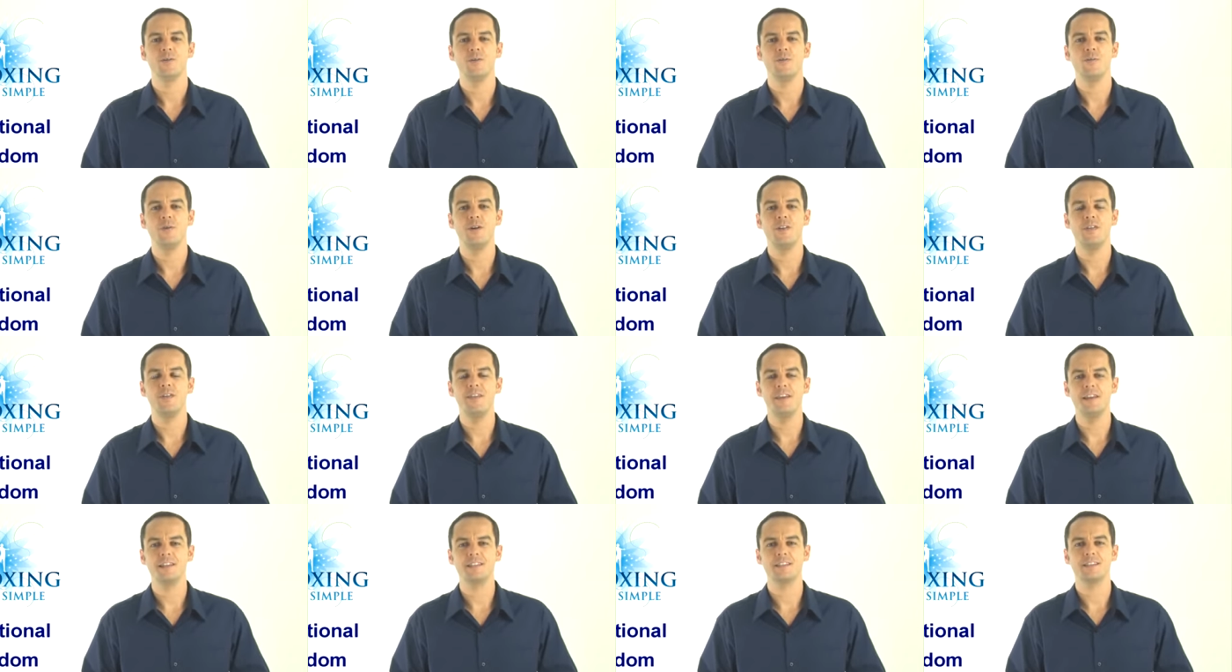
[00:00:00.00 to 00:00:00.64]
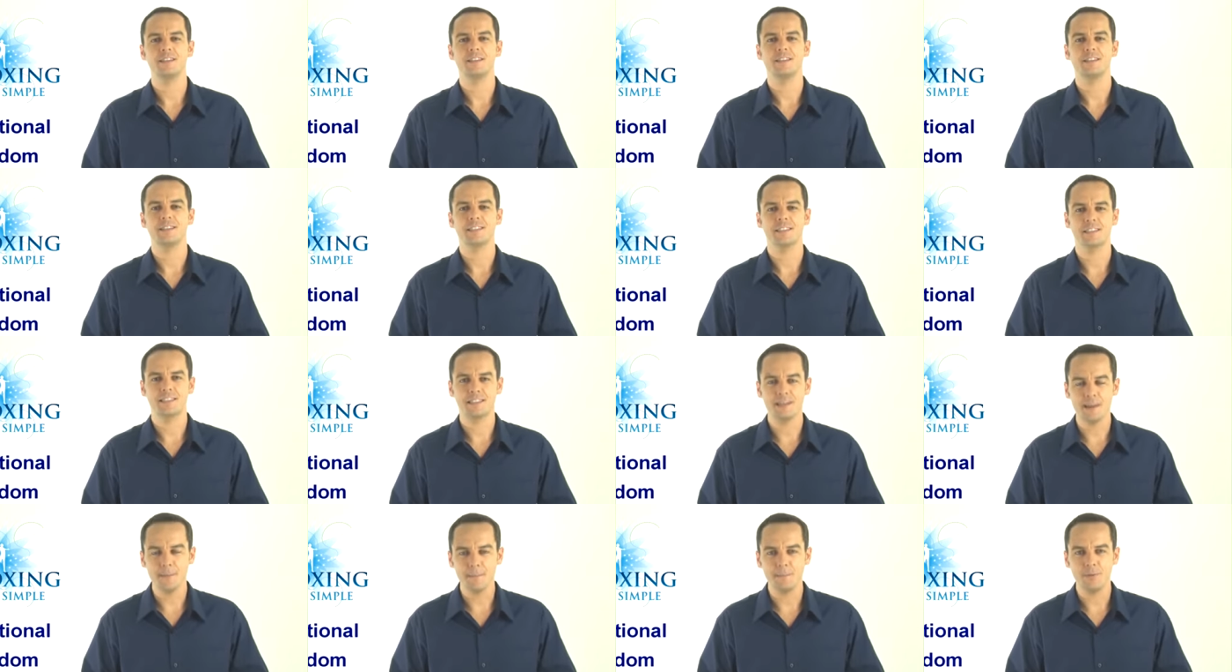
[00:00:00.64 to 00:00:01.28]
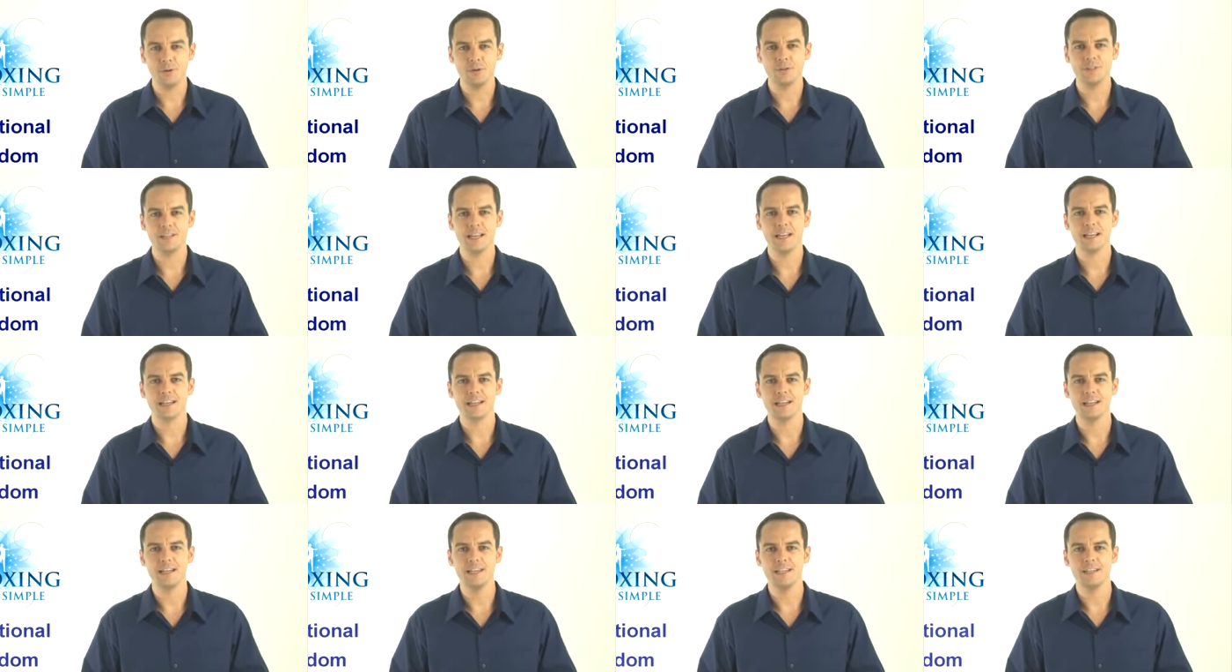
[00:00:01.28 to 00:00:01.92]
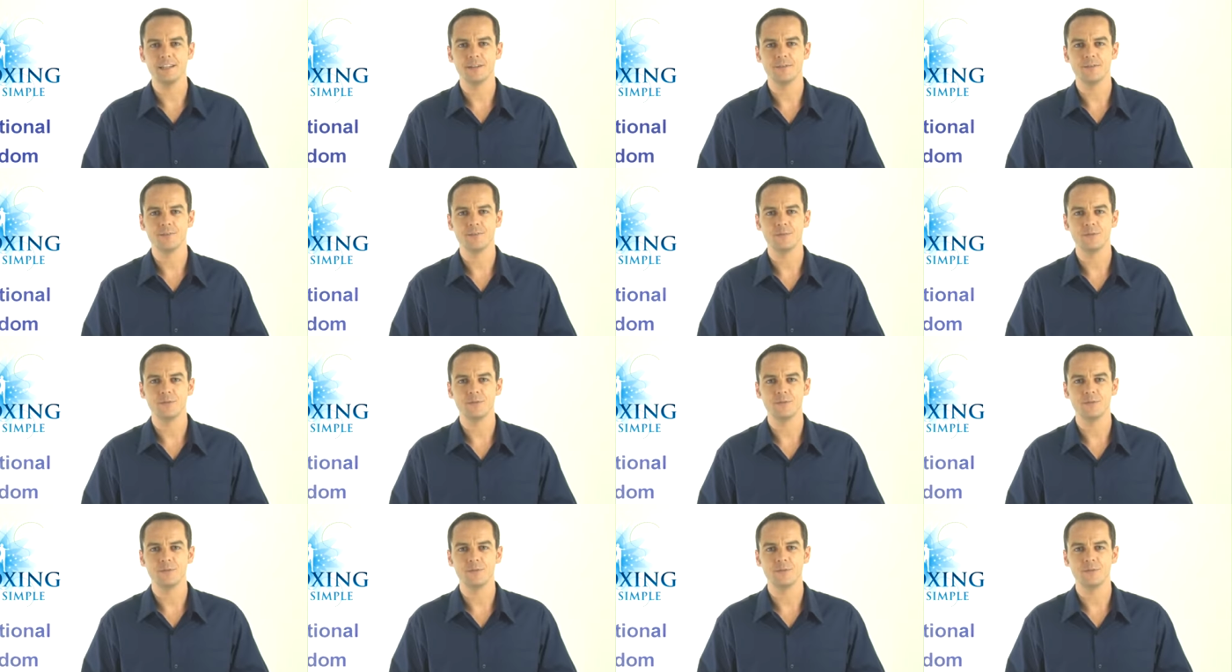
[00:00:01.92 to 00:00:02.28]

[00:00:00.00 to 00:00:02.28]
With this simple technique,